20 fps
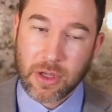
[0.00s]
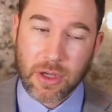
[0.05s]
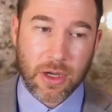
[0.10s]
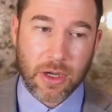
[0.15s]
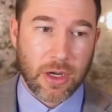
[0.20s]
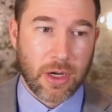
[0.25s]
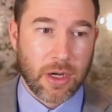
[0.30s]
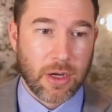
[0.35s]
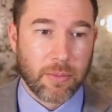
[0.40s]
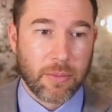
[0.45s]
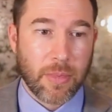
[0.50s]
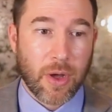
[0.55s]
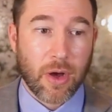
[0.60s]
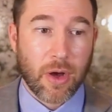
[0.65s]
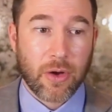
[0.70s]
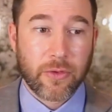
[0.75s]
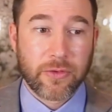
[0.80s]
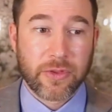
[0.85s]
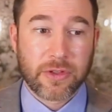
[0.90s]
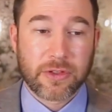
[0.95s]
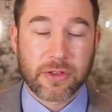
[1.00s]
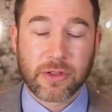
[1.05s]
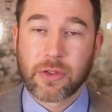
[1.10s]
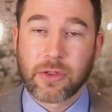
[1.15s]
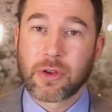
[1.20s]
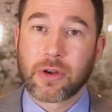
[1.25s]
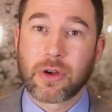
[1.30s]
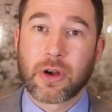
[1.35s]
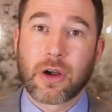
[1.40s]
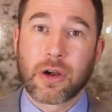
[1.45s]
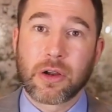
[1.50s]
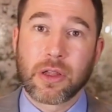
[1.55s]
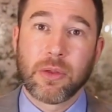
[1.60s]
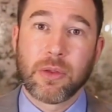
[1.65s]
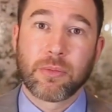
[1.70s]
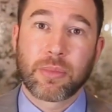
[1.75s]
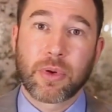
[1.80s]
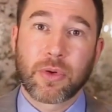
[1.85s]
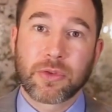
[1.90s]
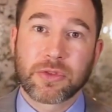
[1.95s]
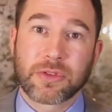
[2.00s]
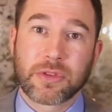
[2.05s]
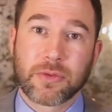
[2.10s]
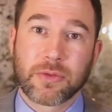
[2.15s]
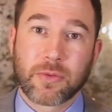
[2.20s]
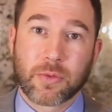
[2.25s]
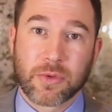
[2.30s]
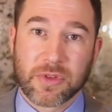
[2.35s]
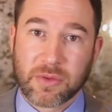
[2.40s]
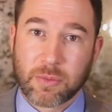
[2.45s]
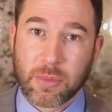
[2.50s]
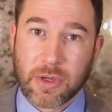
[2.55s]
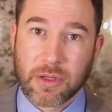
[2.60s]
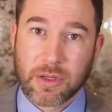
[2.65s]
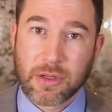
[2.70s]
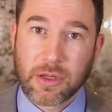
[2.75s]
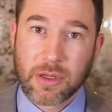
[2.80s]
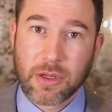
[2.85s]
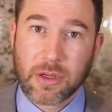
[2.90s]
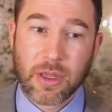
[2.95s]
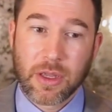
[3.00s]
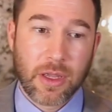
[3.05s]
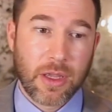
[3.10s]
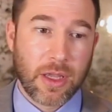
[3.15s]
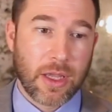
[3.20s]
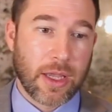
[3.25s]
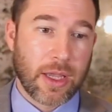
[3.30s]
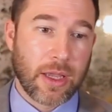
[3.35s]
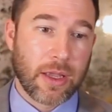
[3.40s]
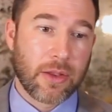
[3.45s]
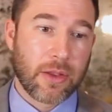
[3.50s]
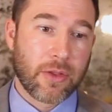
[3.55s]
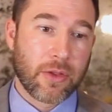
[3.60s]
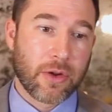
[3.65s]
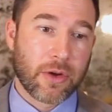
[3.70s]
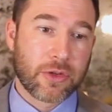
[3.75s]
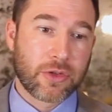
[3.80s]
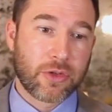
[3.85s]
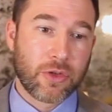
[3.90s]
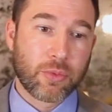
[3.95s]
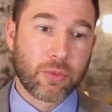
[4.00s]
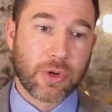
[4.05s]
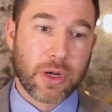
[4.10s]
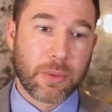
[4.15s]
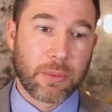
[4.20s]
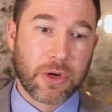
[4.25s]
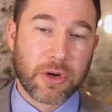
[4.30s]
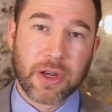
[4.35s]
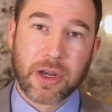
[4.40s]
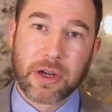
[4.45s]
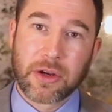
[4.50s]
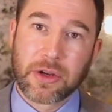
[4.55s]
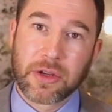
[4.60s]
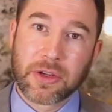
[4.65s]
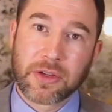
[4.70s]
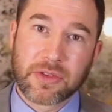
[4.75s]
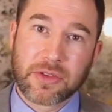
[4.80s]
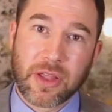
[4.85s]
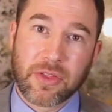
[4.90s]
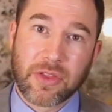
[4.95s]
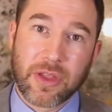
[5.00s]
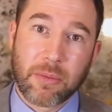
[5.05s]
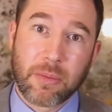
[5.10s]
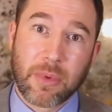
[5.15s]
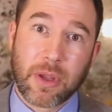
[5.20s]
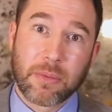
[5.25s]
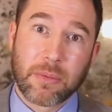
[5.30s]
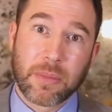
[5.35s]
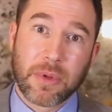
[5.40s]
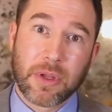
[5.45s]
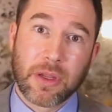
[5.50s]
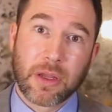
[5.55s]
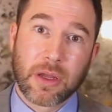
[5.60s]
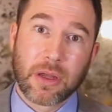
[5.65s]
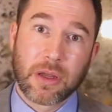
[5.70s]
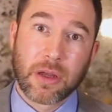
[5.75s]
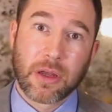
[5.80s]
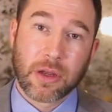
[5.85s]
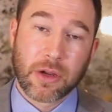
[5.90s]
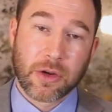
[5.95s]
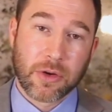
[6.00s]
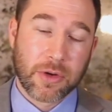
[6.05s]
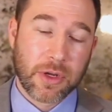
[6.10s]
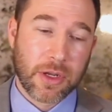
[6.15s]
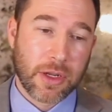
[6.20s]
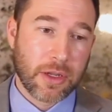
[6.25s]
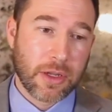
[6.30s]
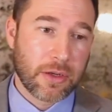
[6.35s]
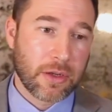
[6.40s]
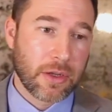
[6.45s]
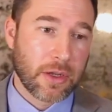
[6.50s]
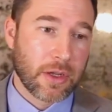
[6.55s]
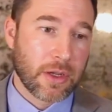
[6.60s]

Obviously, there are impulsive responding, and there are two primary areas that may be occurring in.